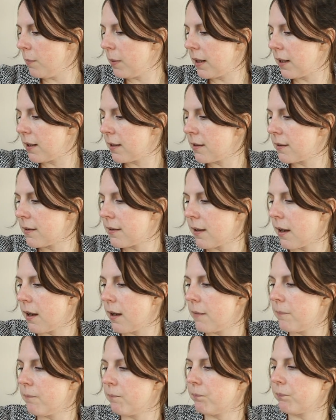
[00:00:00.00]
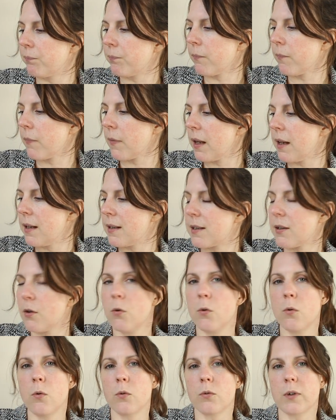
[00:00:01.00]
because it's
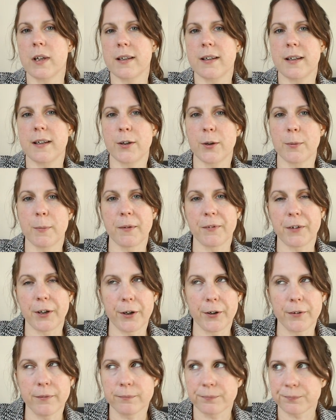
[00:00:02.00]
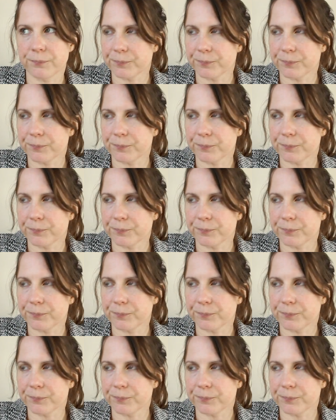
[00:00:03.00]
all listed on my phone.